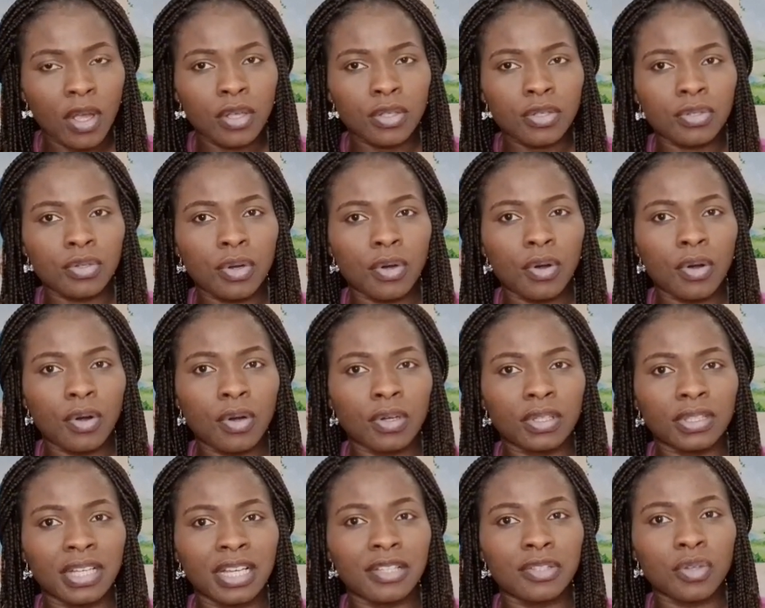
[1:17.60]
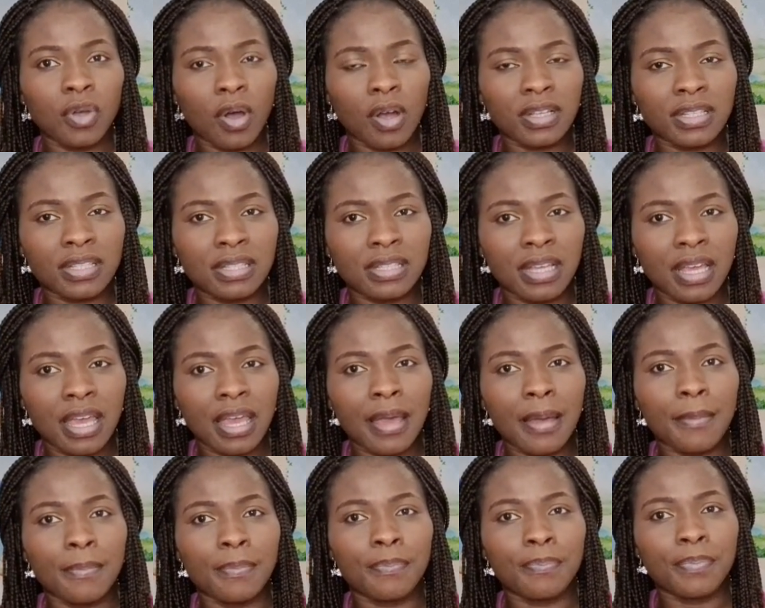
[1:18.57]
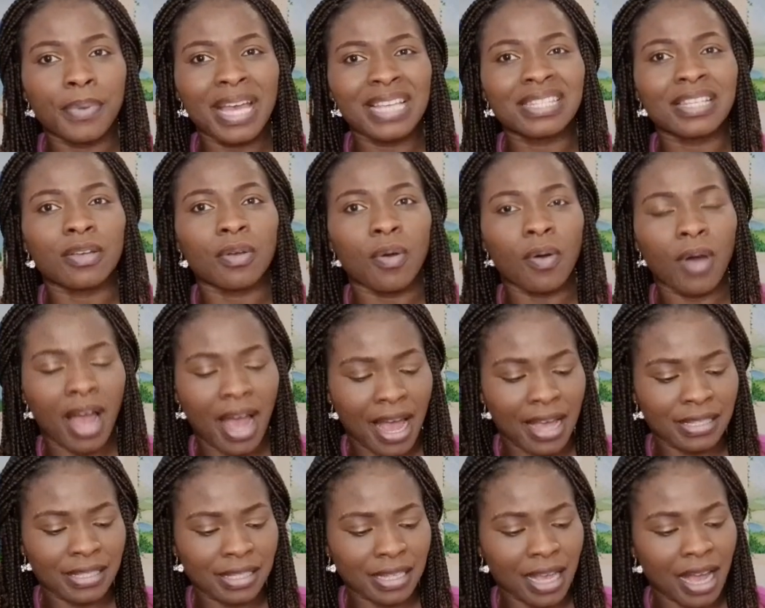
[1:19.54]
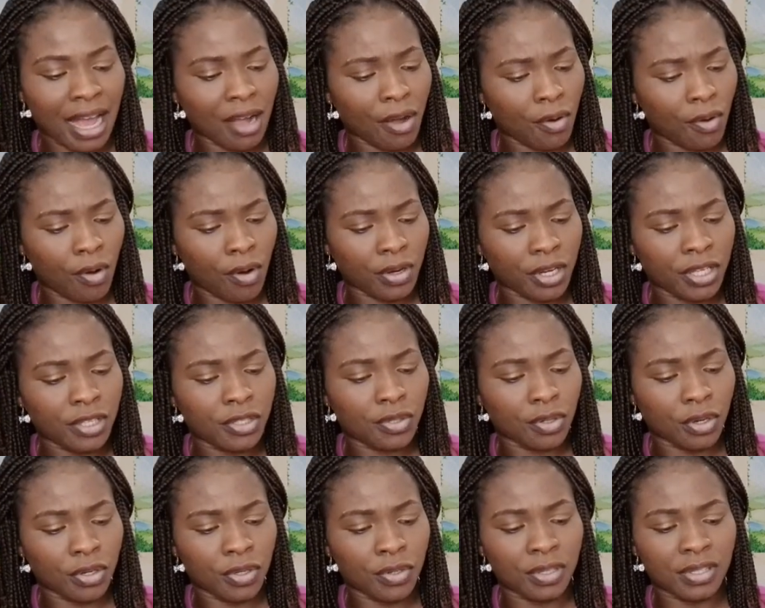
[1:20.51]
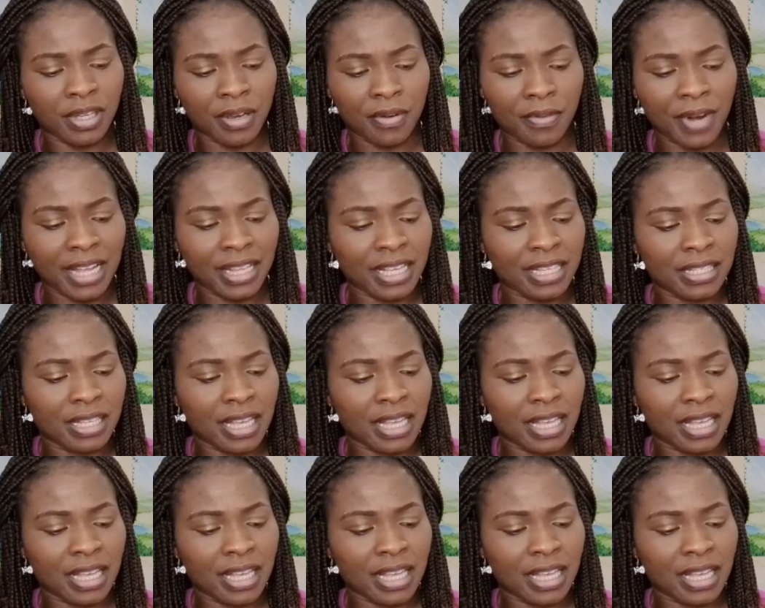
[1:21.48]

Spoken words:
So then talk, say, Percy can ask her, according to a news, then, right? They